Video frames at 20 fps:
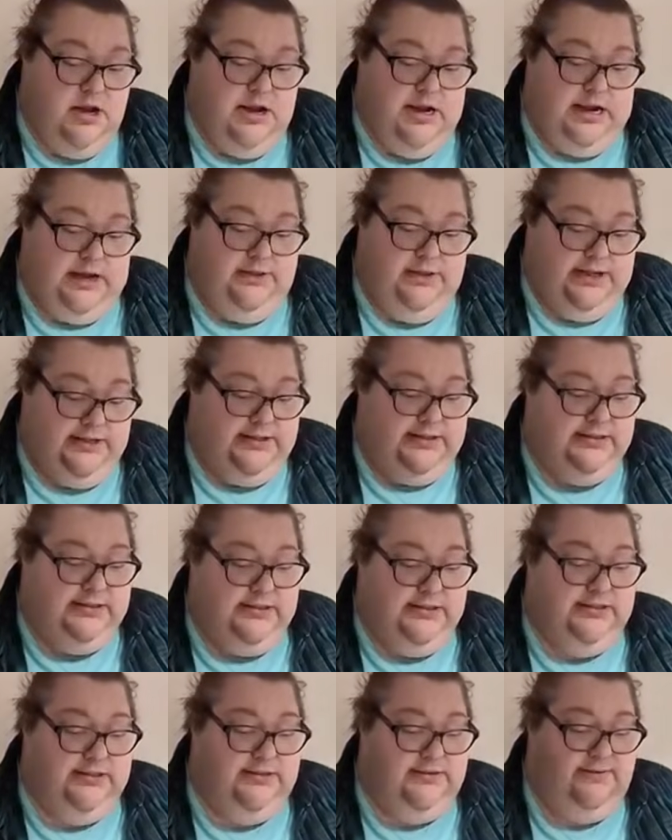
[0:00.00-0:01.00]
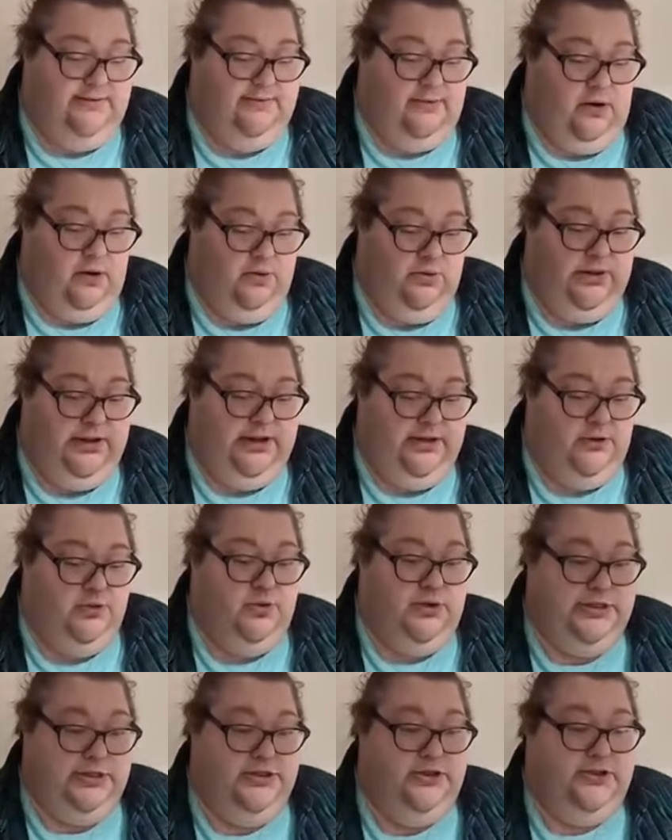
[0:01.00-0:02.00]
I think this is the only
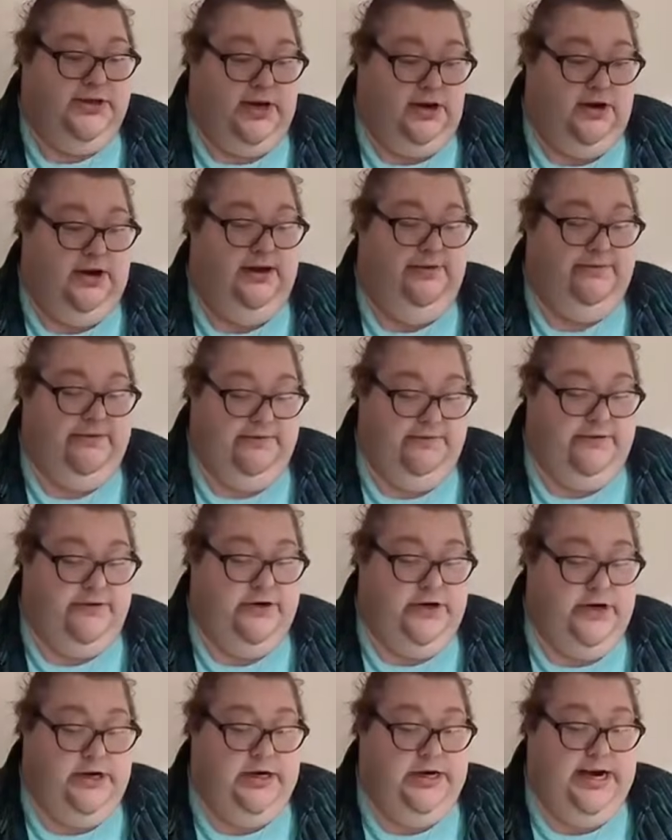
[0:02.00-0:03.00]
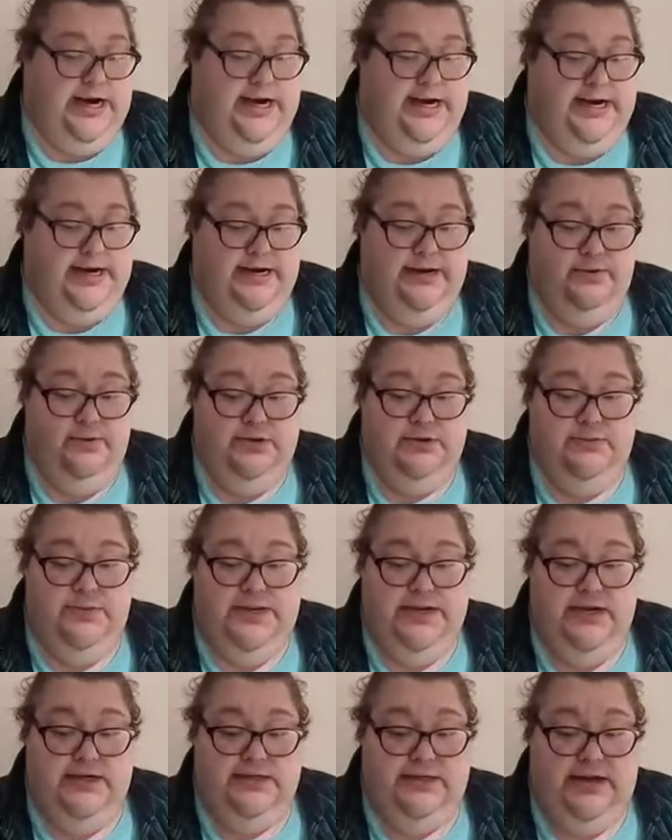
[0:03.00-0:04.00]
22 count I've ever done. And it was
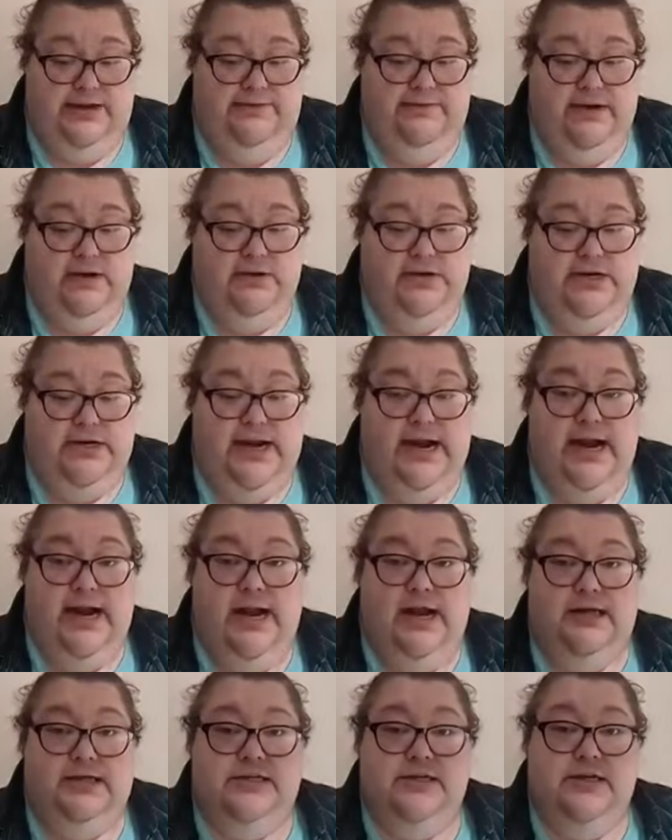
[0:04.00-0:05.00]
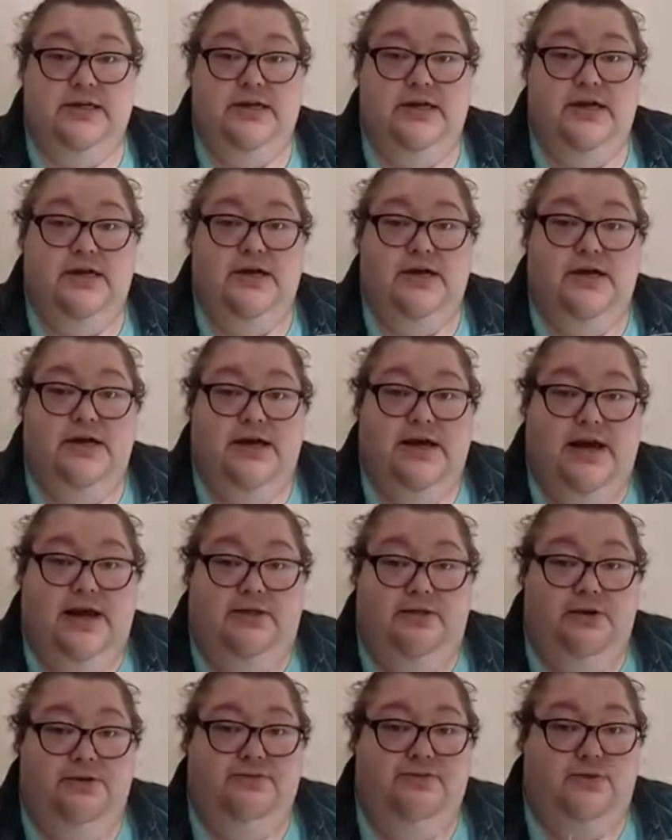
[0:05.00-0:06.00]
because I found it at a
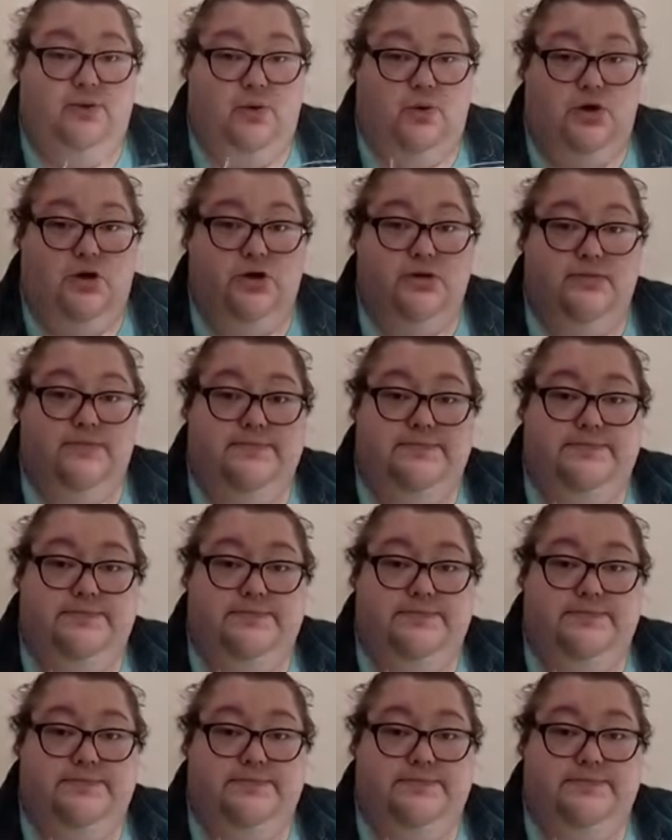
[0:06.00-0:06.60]
thrift store